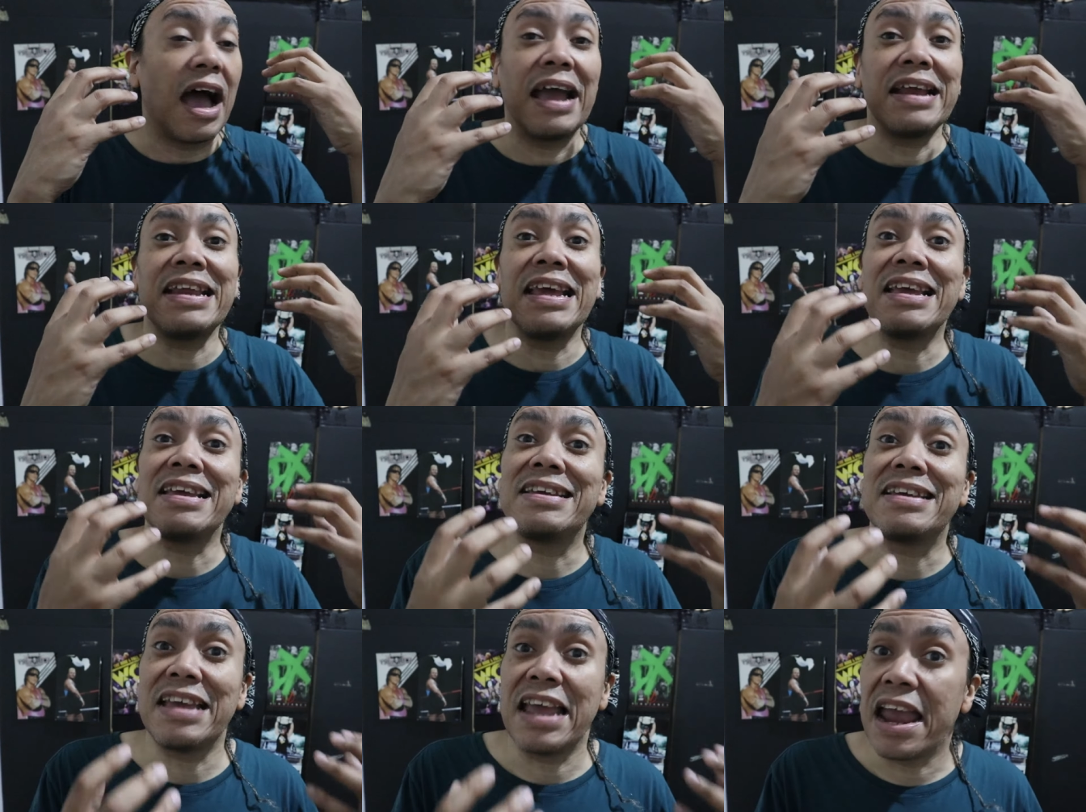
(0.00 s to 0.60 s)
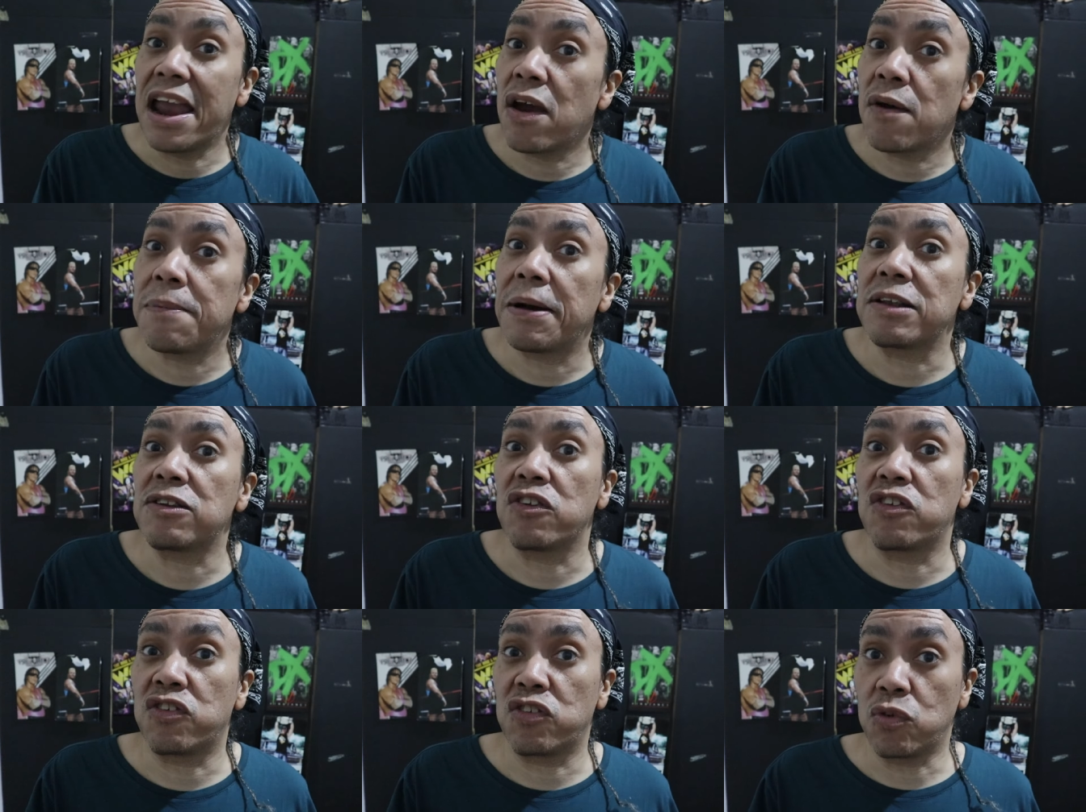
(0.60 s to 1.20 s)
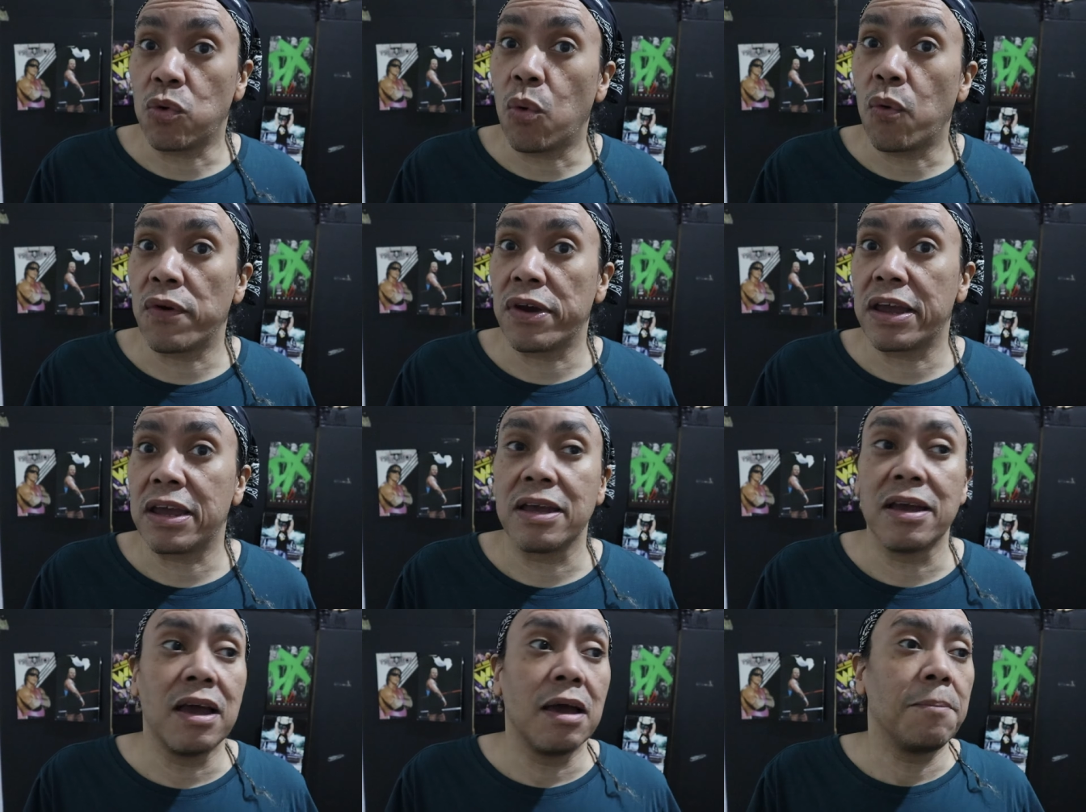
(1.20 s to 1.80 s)
I didn't care about the
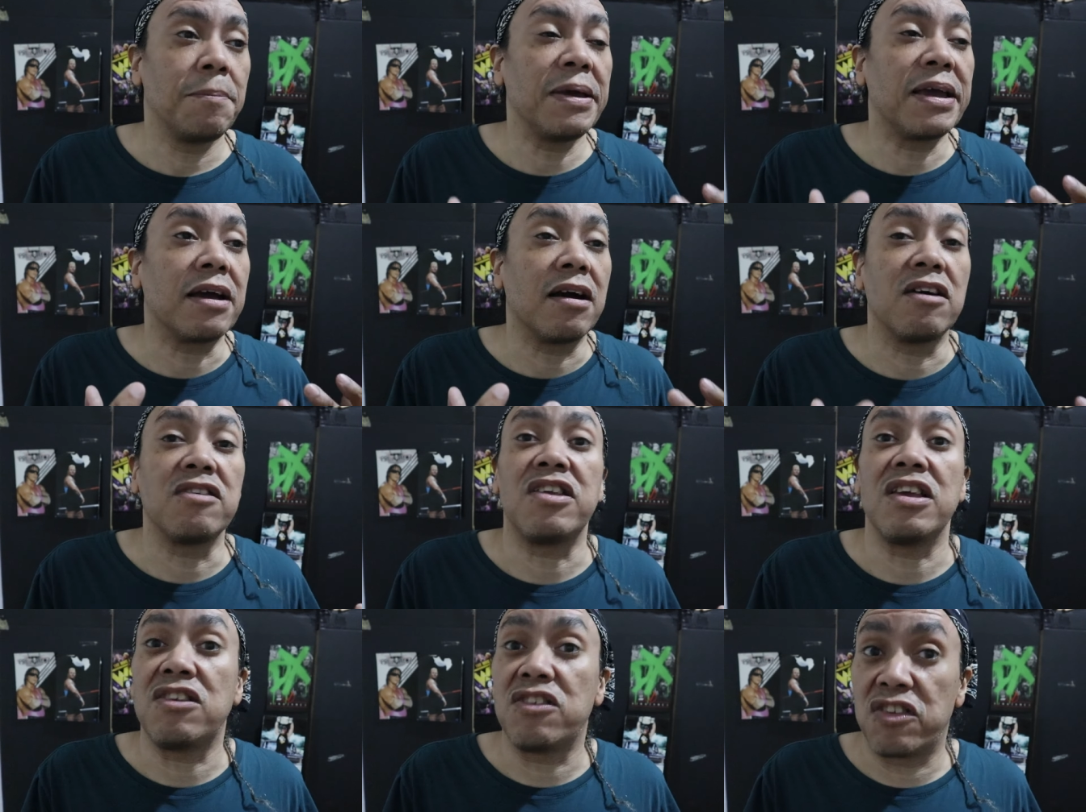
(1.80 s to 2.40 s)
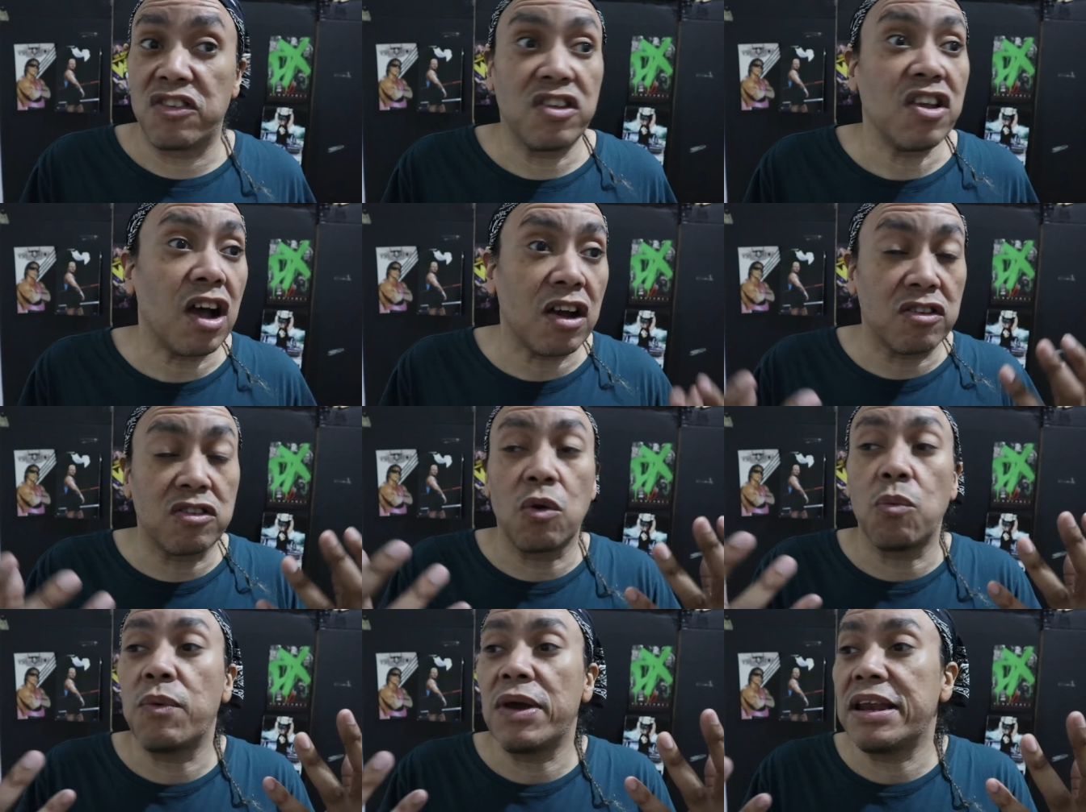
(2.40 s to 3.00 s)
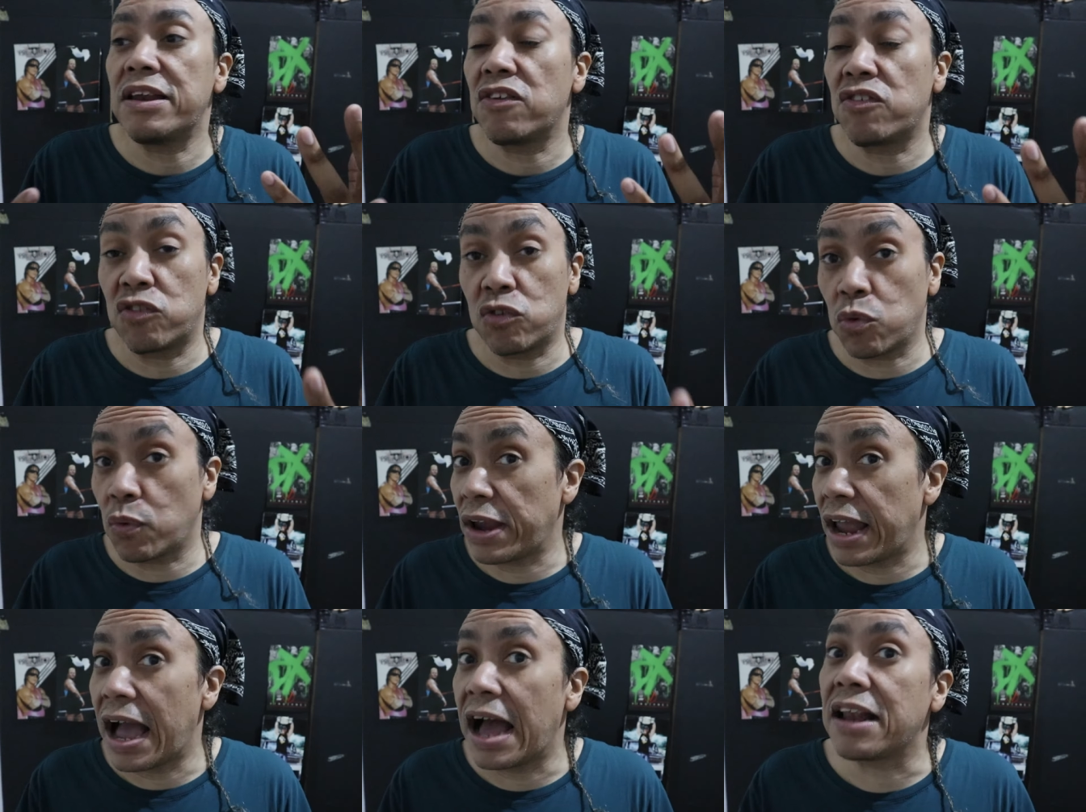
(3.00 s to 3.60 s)
story because it sucked the way the
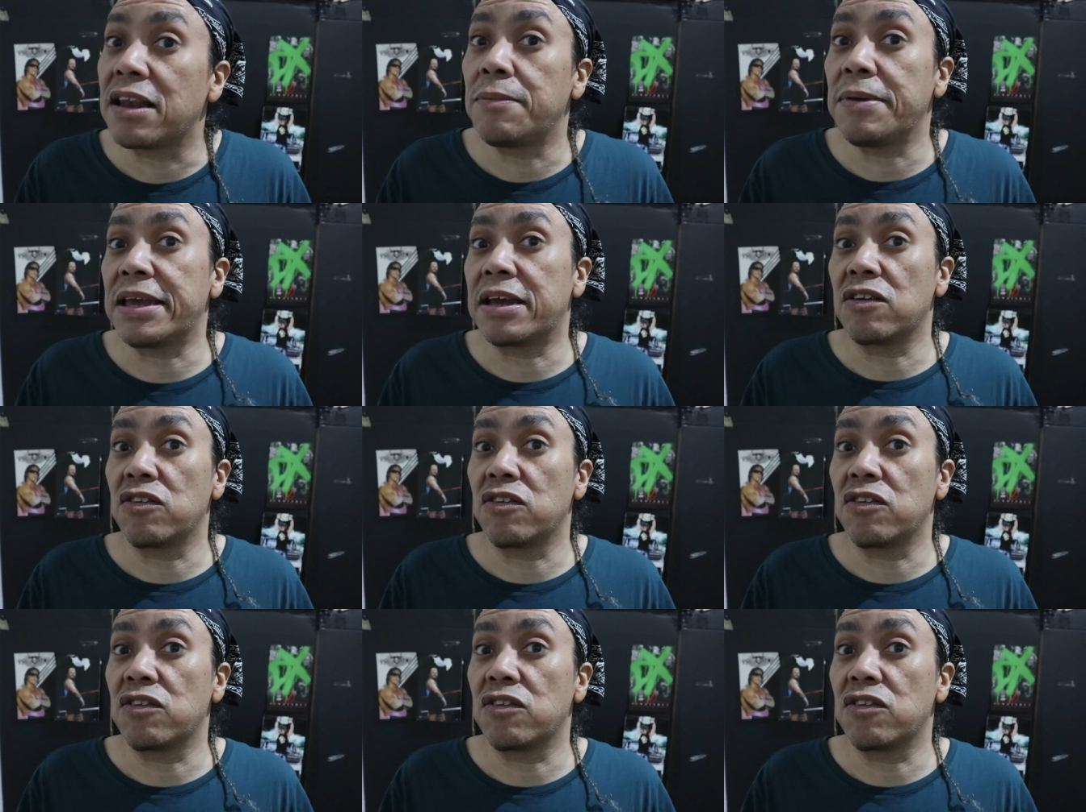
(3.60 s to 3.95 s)
story had to be